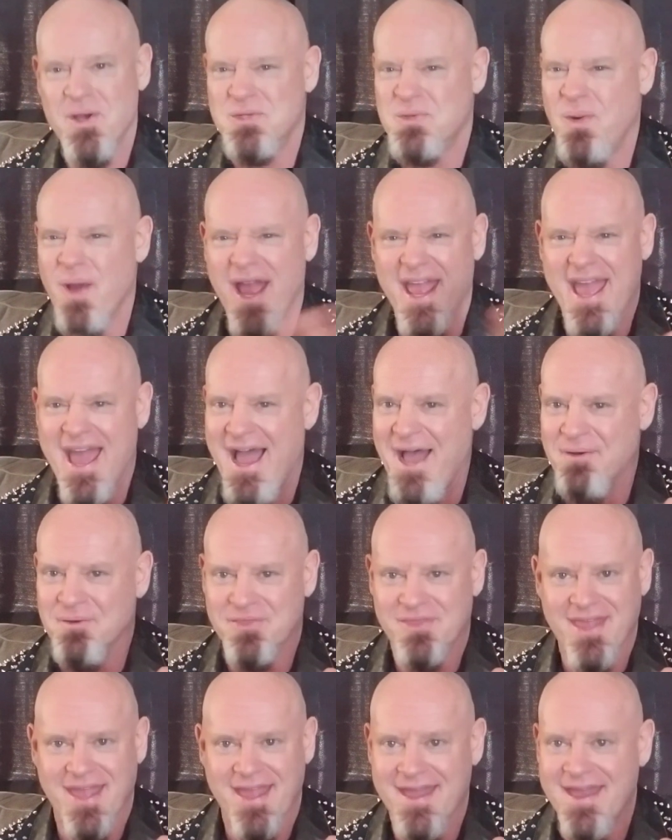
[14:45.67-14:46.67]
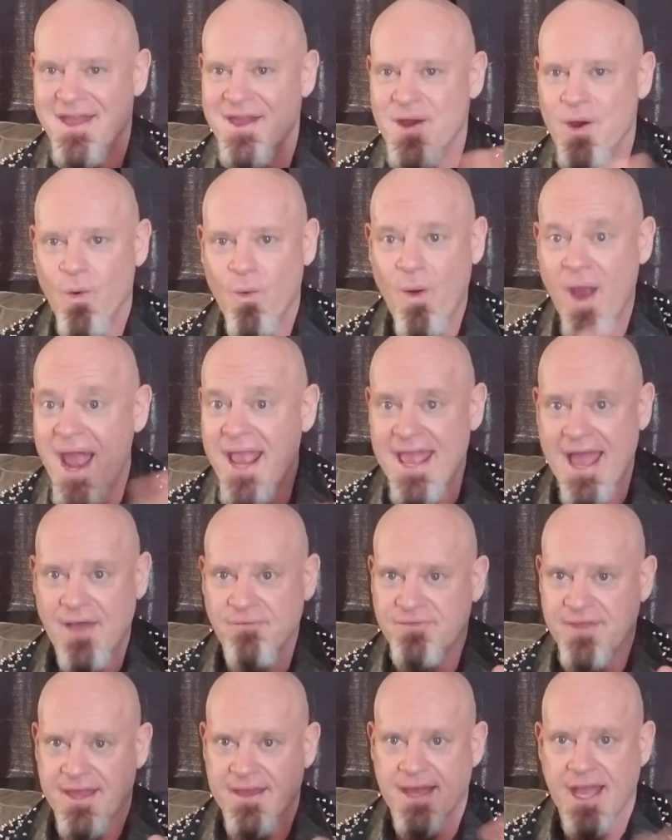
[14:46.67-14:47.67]
was way out there, way
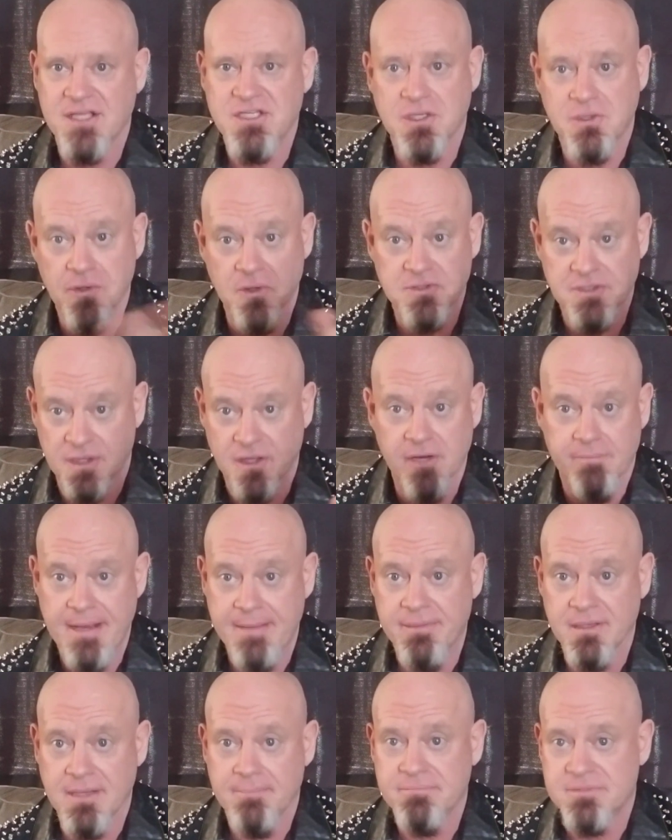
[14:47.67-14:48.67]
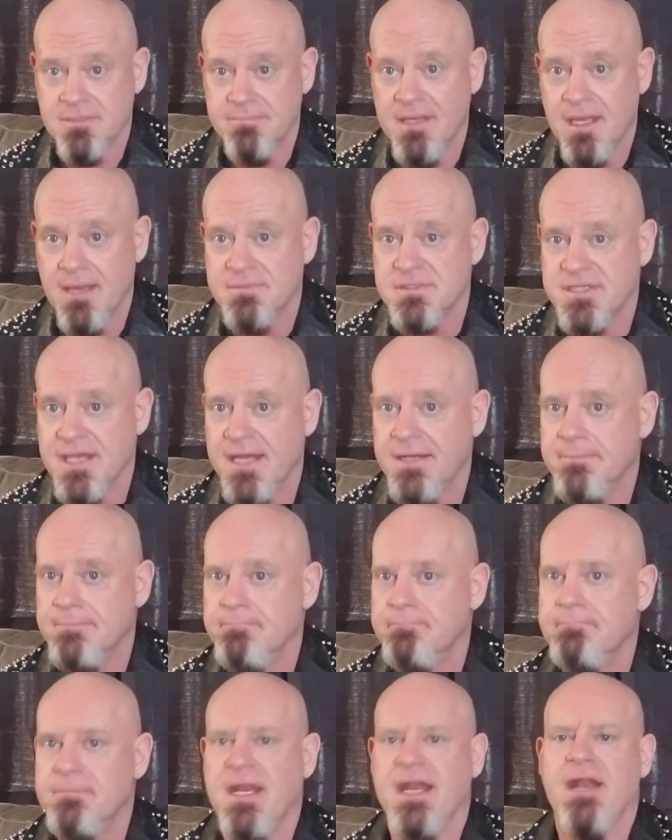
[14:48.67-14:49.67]
out there. Actually caused a lot of people up to be upset.
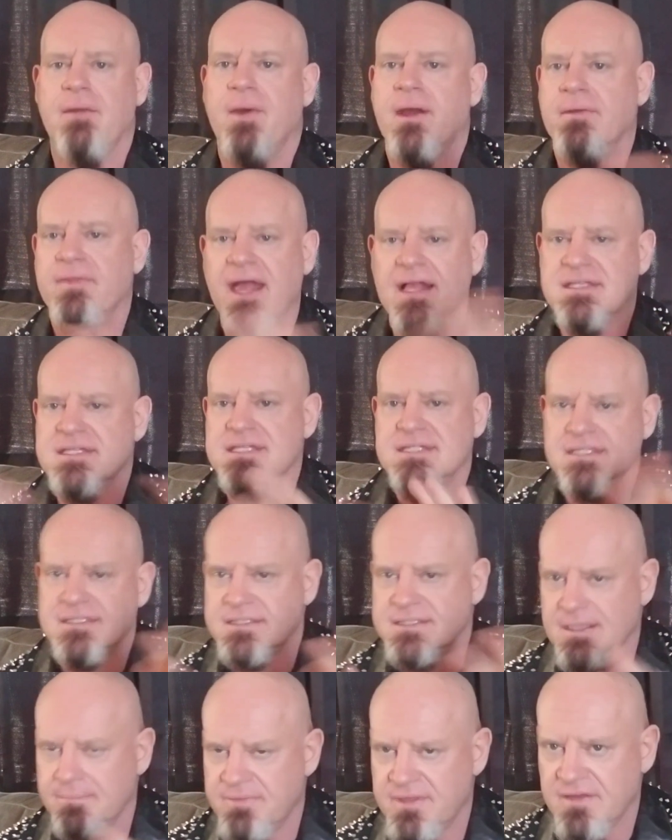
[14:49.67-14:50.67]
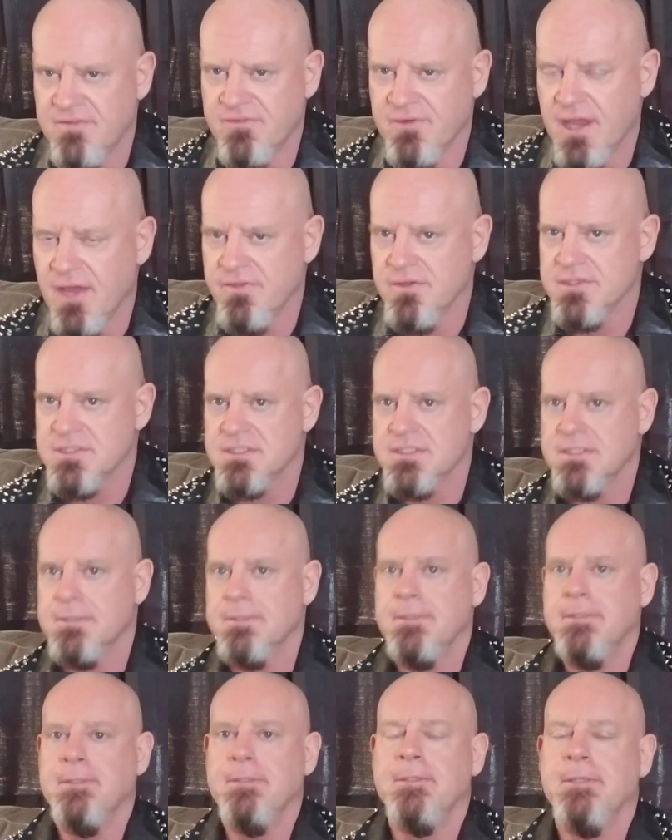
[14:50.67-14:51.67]
But anyway, that's something for others.
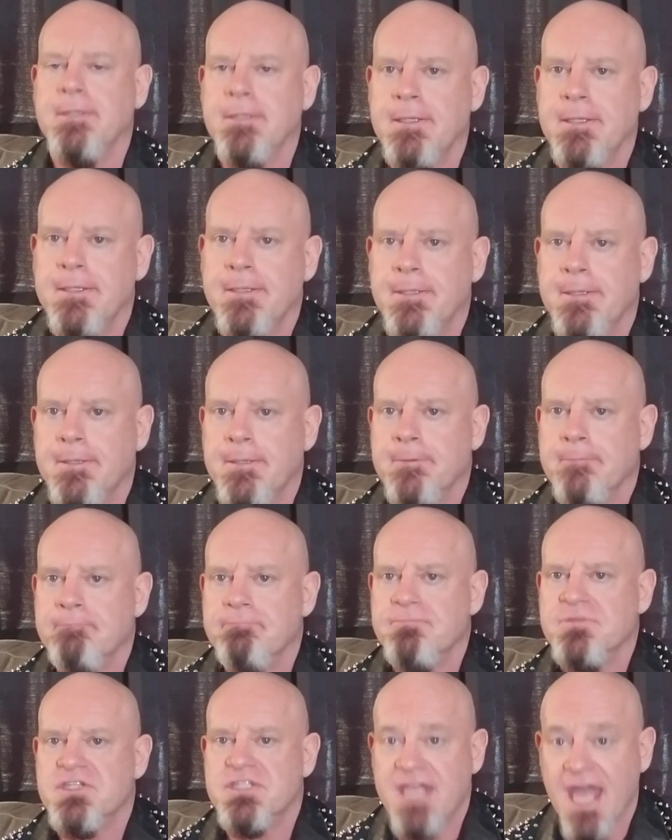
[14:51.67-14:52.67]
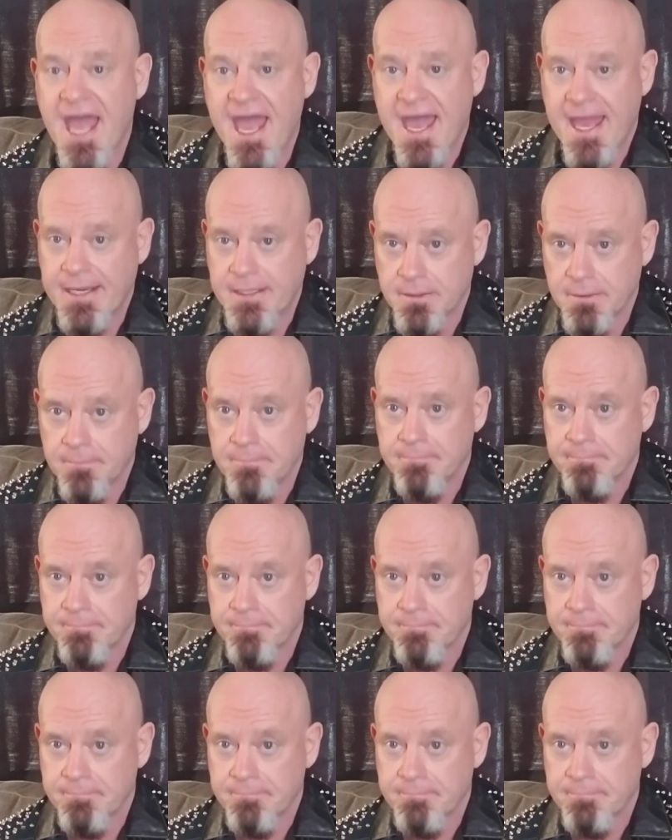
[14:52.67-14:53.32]
Stan,